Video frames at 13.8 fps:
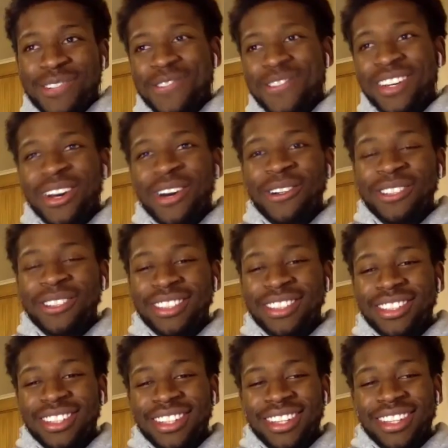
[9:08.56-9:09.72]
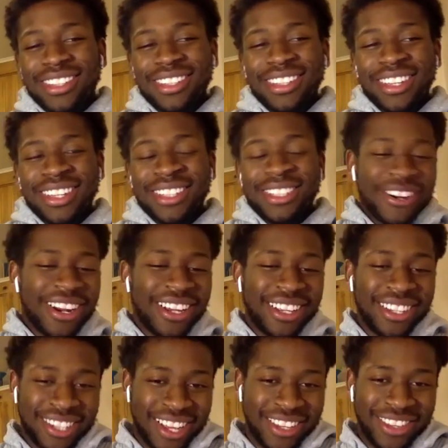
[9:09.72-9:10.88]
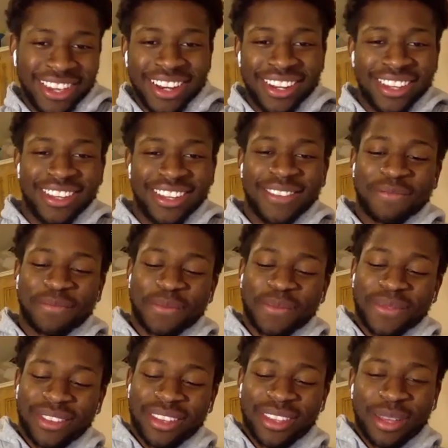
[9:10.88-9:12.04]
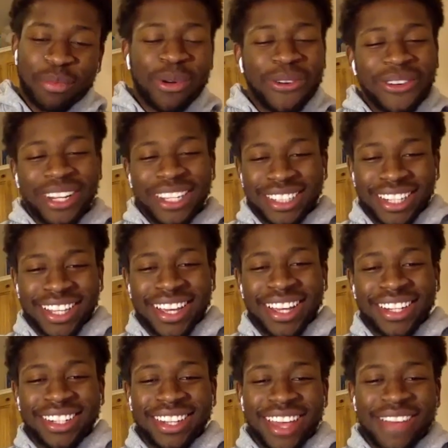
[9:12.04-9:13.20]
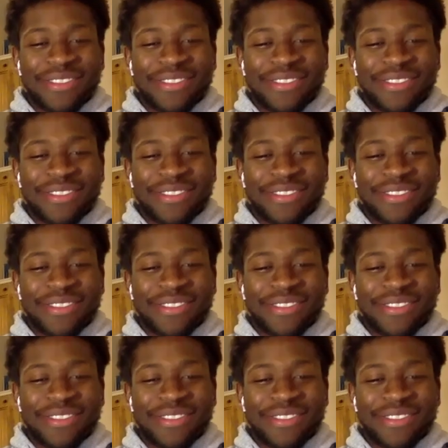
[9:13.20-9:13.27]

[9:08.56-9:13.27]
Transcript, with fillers: scoring goals is great because like you get the plaudits at the end.